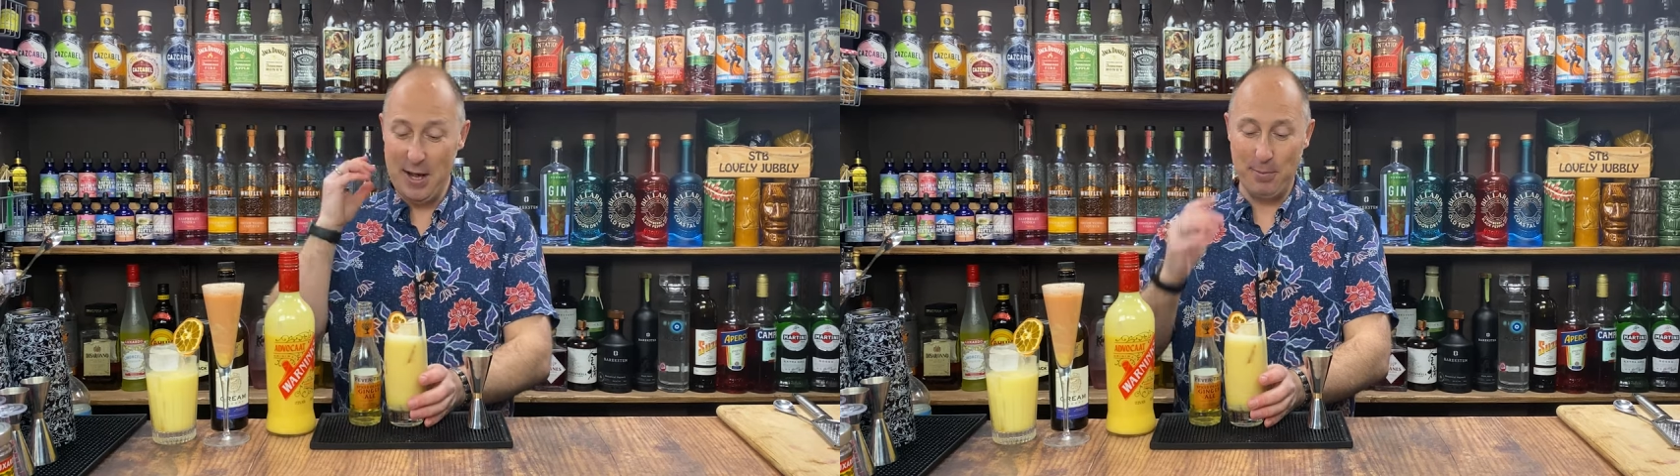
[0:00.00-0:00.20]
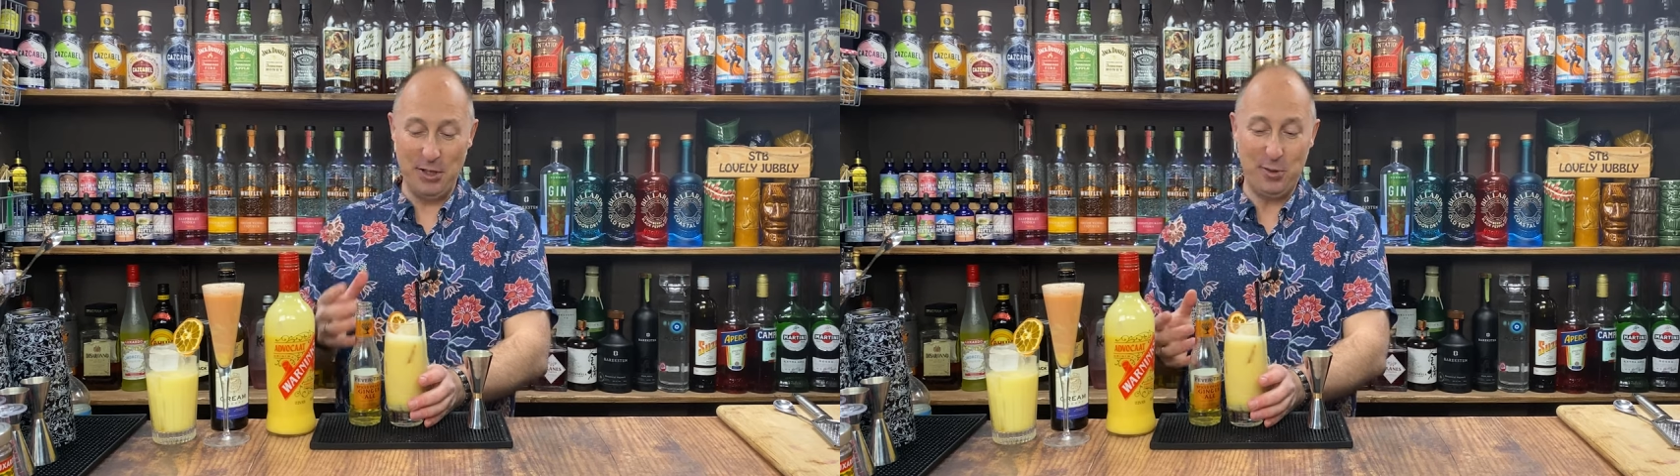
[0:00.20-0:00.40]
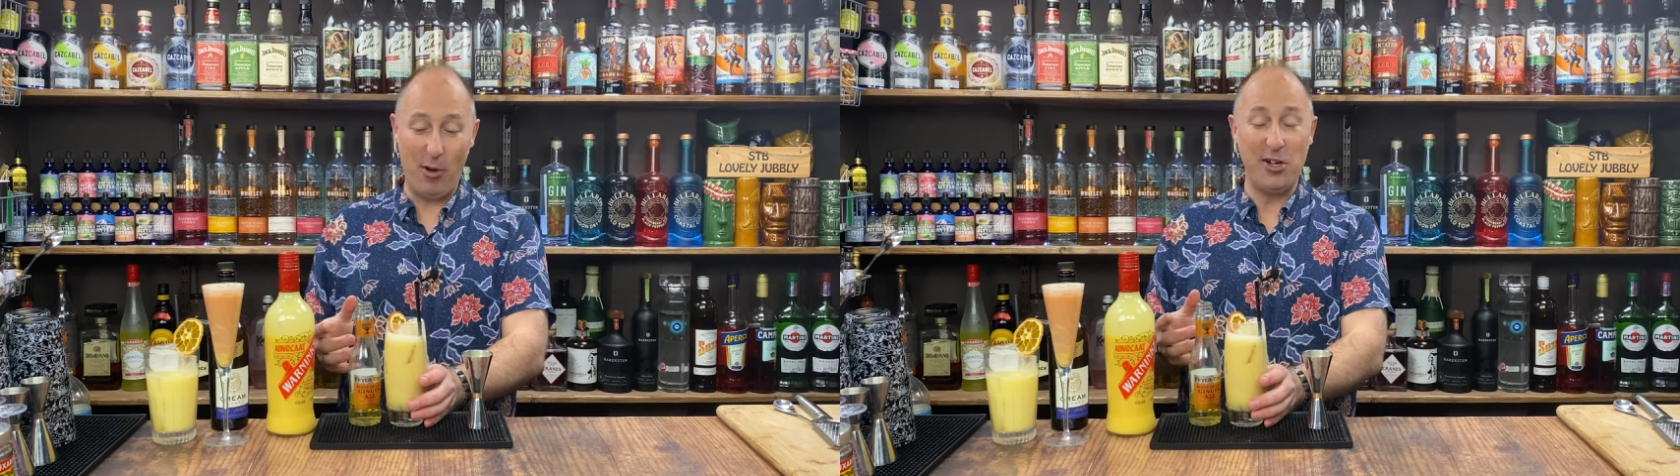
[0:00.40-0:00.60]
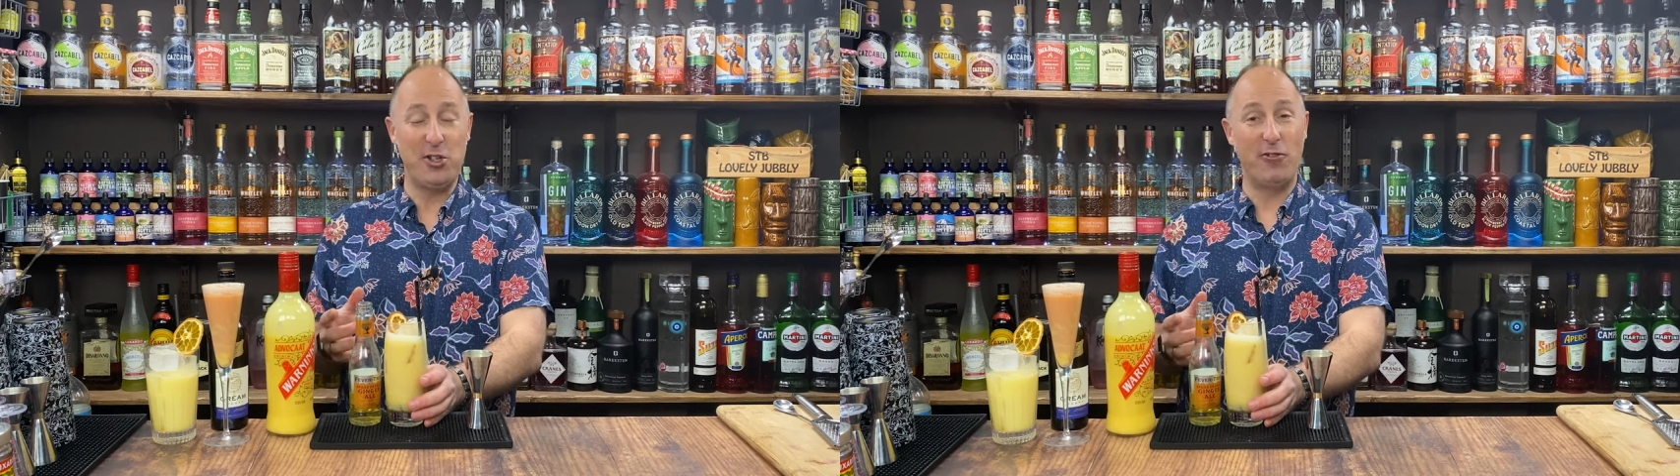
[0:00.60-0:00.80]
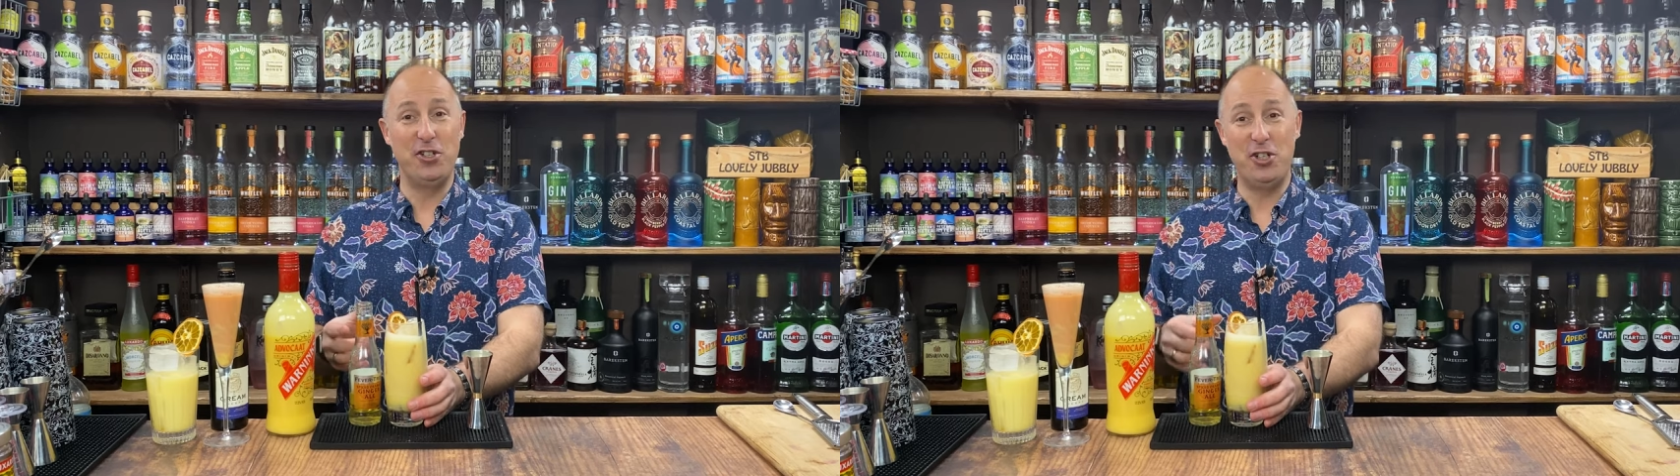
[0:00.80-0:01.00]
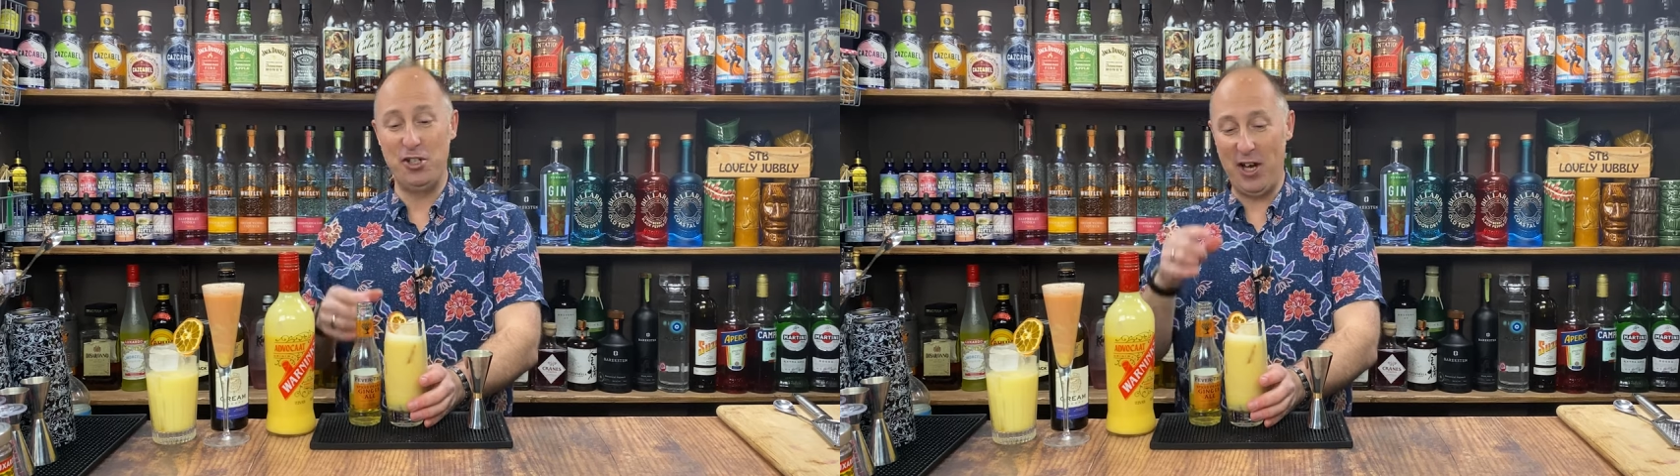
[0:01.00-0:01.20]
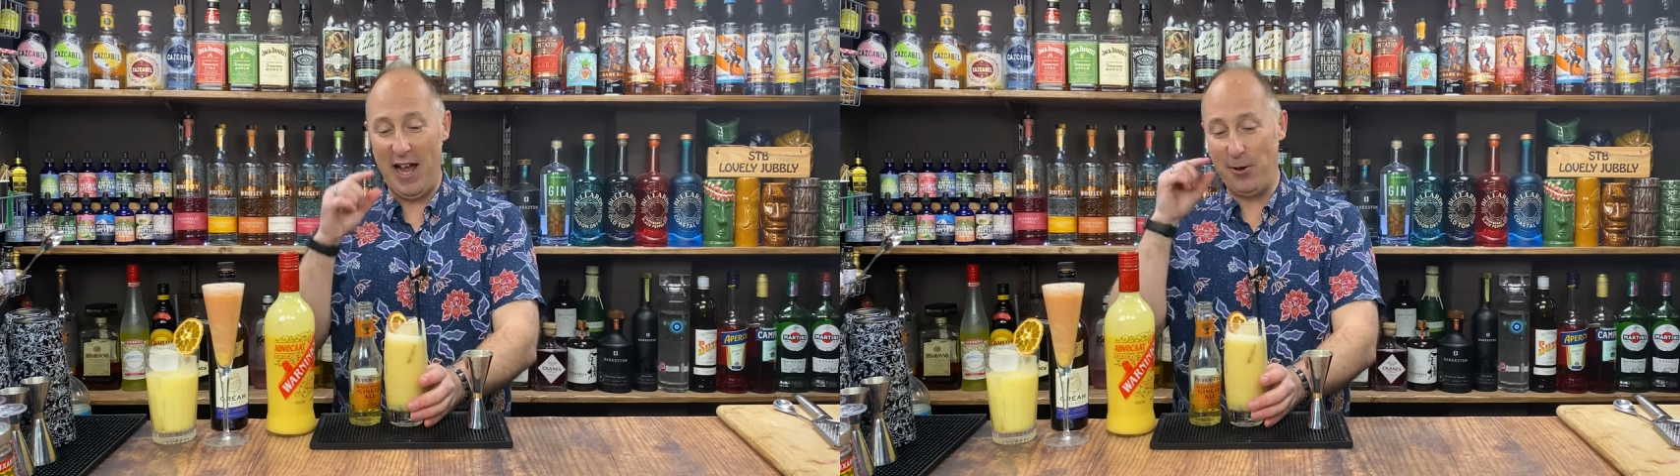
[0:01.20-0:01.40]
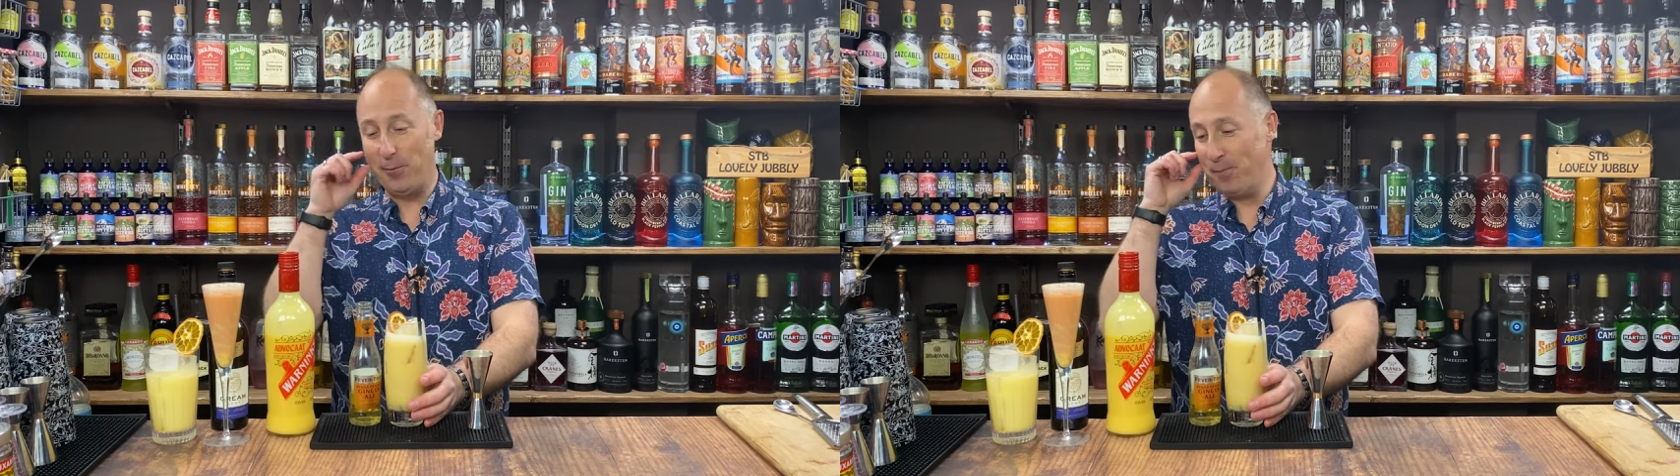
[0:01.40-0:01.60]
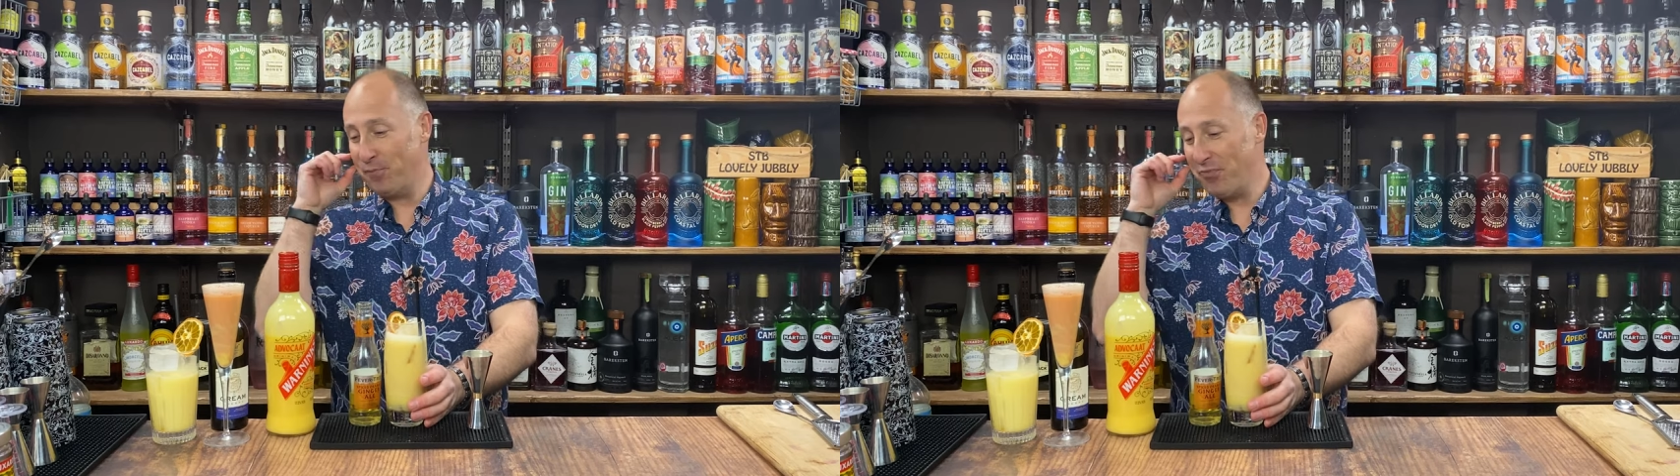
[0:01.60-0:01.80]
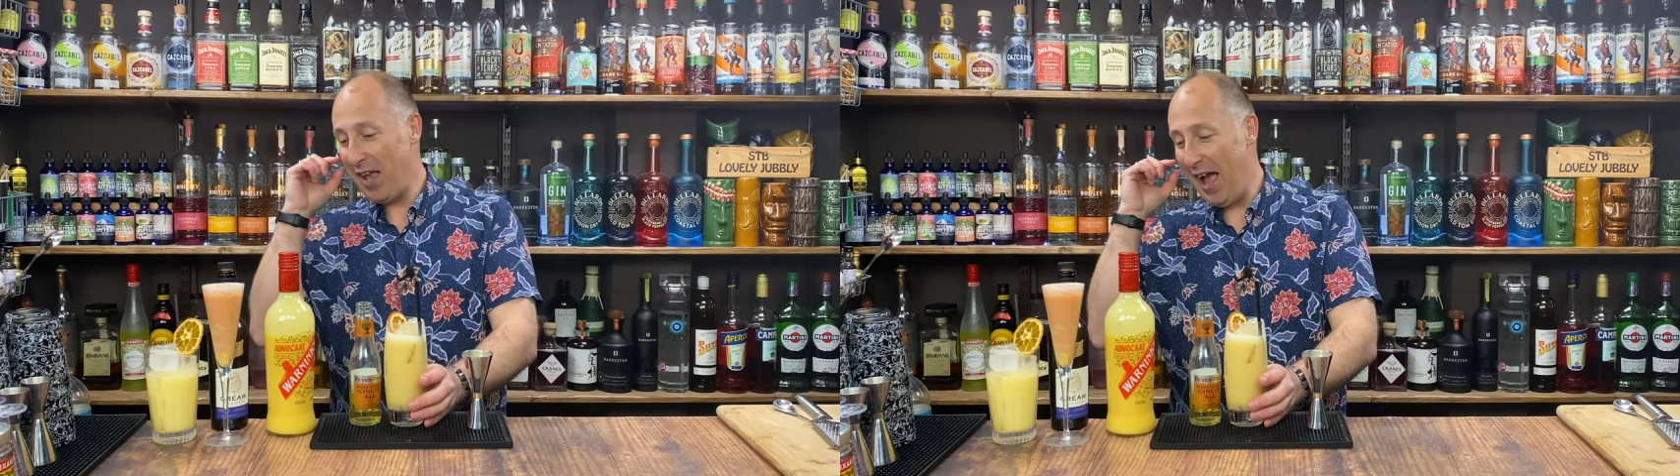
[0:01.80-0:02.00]
But the spiced orange ginger ale,
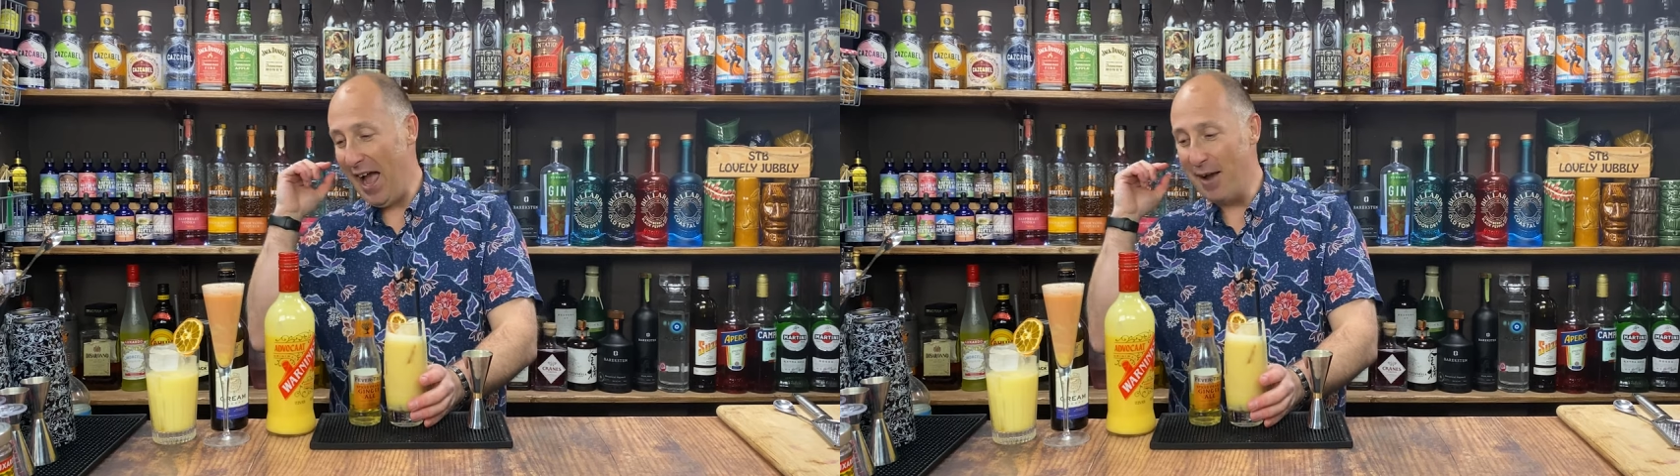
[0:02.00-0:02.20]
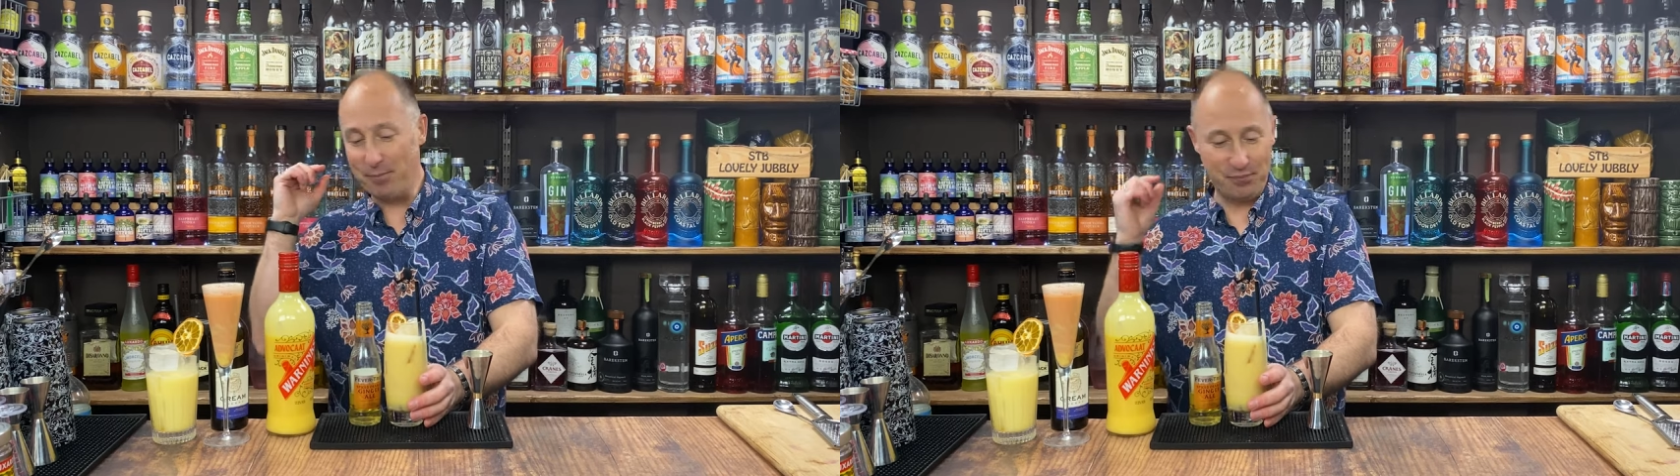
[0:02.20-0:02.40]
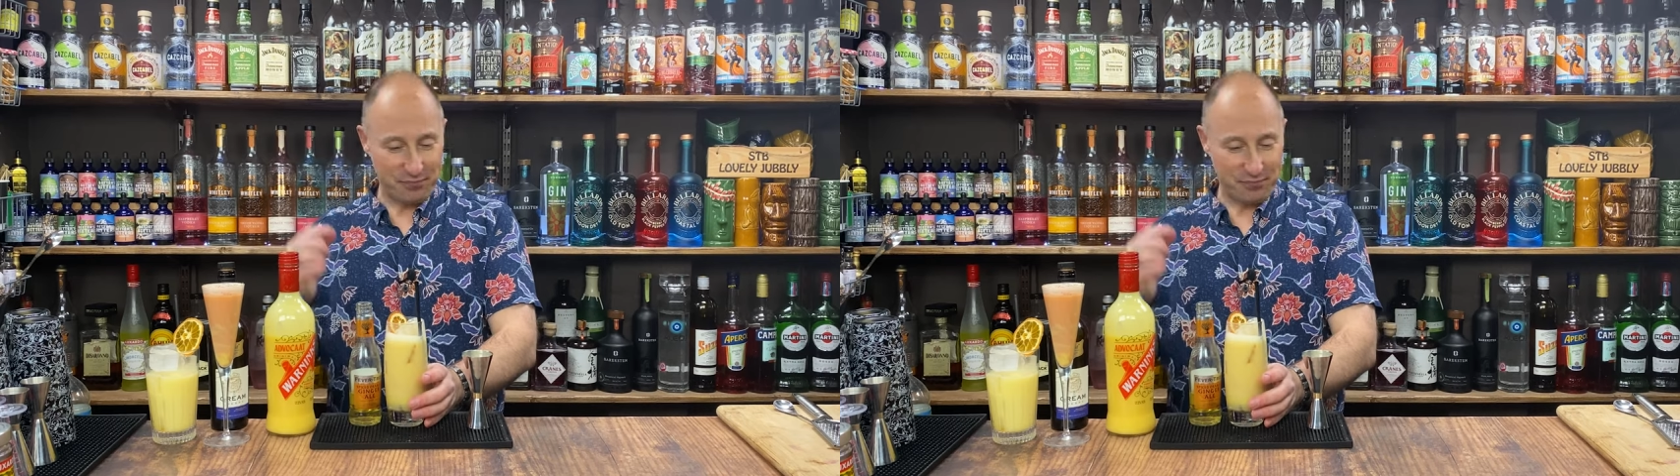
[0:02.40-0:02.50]
um,